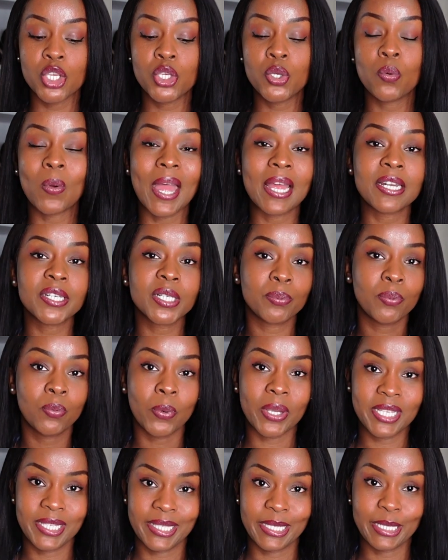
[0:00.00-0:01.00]
you end up
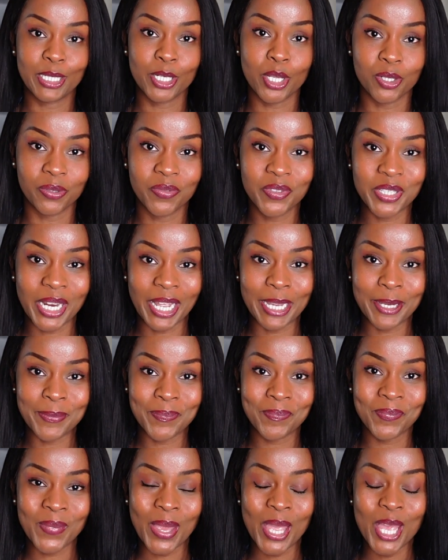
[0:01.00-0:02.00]
wasting a lot of time.
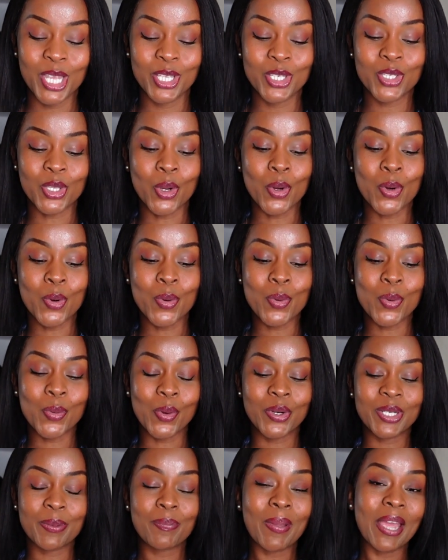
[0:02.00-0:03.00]
So
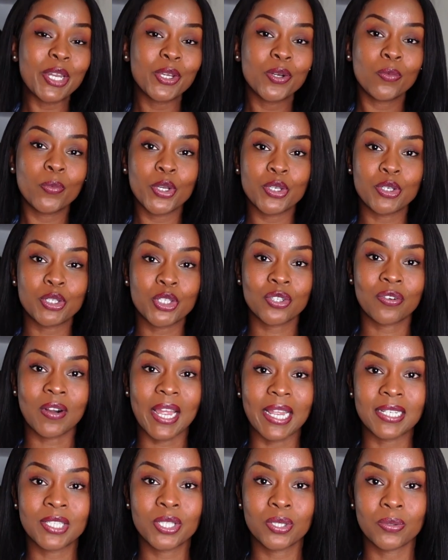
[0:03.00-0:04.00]
depending on what you're
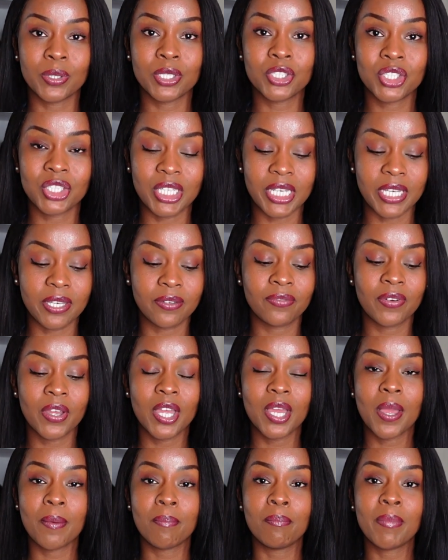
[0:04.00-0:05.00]
trying to achieve,
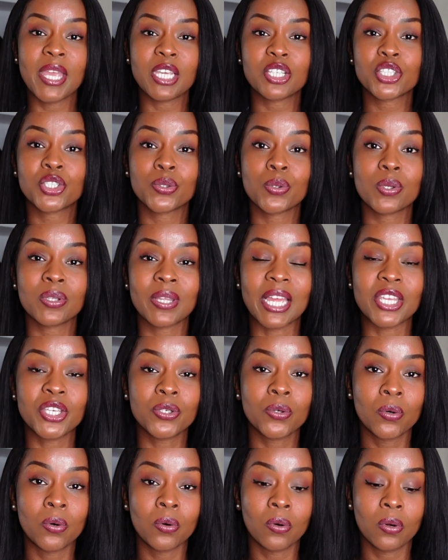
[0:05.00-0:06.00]
make sure that
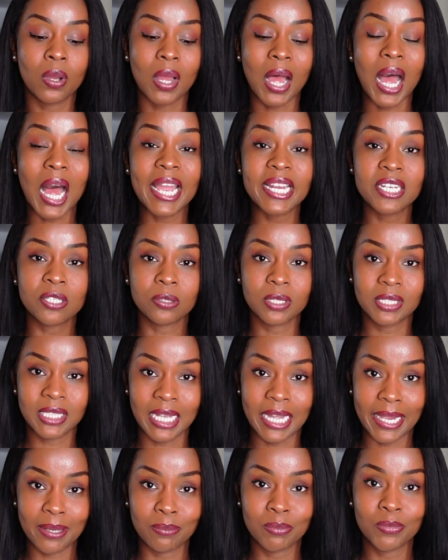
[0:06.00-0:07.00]
your idle
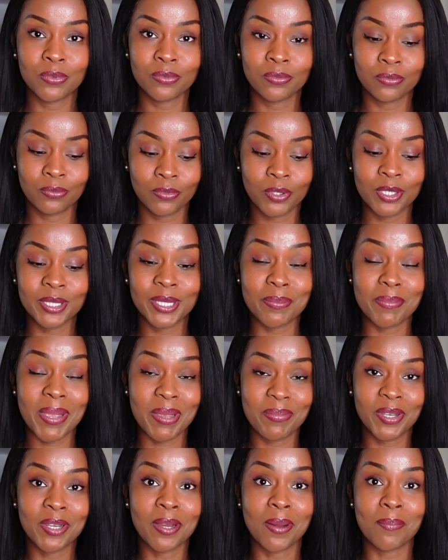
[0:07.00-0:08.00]
time, because it may
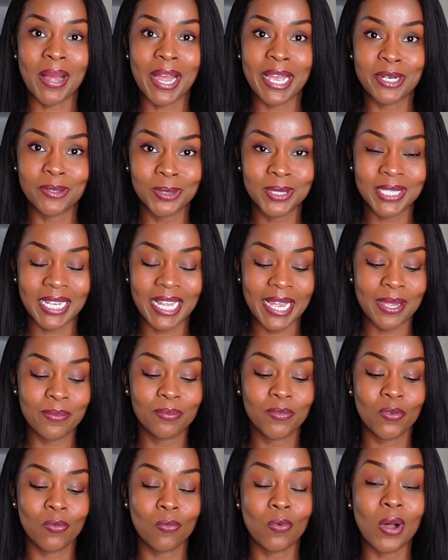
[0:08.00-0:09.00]
become idle
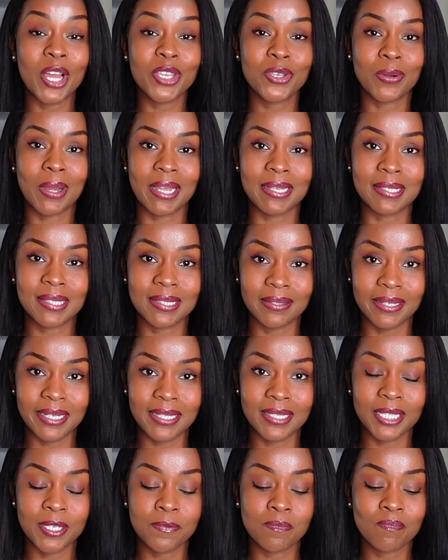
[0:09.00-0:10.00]
time while you're
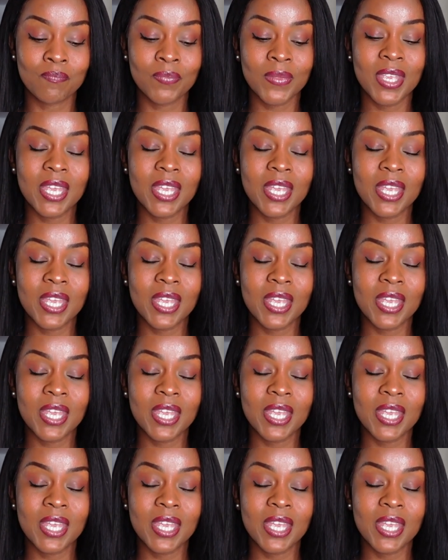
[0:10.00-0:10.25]
isolating,